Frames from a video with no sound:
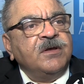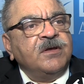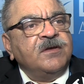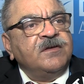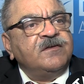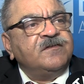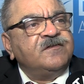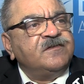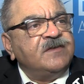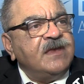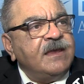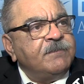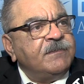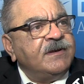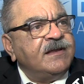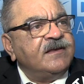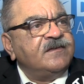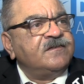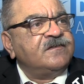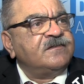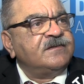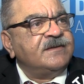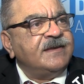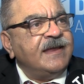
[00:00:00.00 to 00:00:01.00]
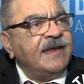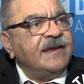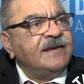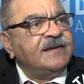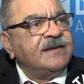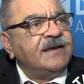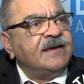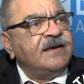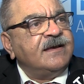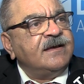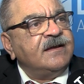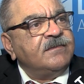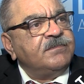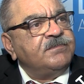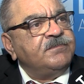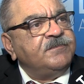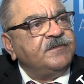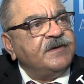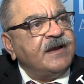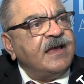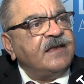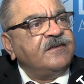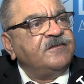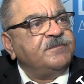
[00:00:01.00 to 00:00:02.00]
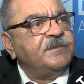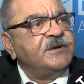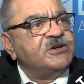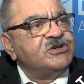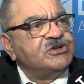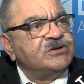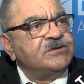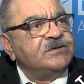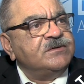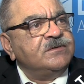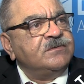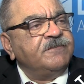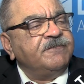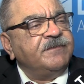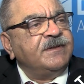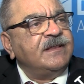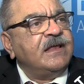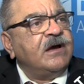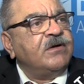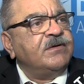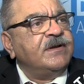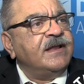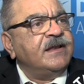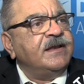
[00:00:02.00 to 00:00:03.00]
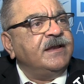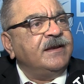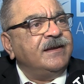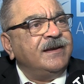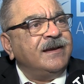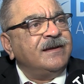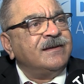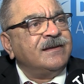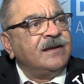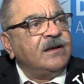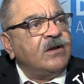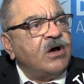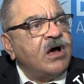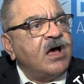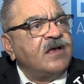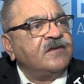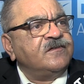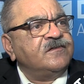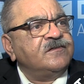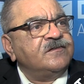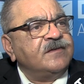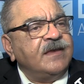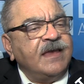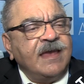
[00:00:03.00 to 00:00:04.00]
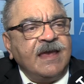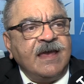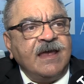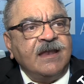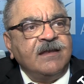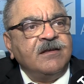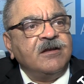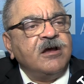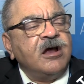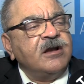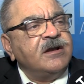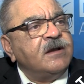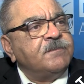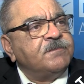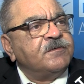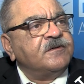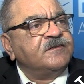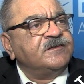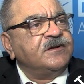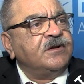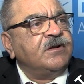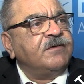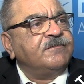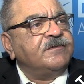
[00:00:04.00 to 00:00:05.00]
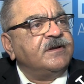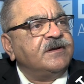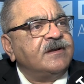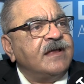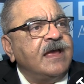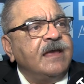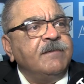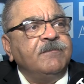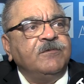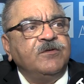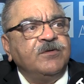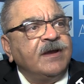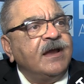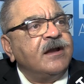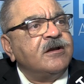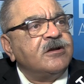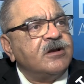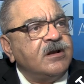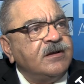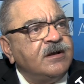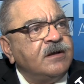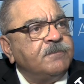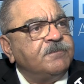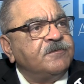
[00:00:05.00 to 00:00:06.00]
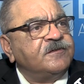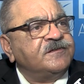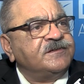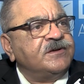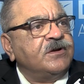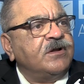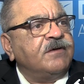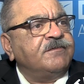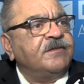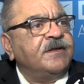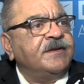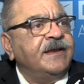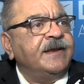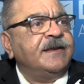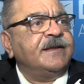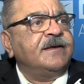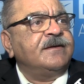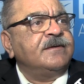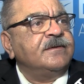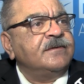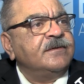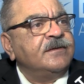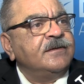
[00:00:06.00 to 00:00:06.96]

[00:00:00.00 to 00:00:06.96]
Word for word: Seamless data transmission without any data loss, and 100% of the time you get 100% of the data.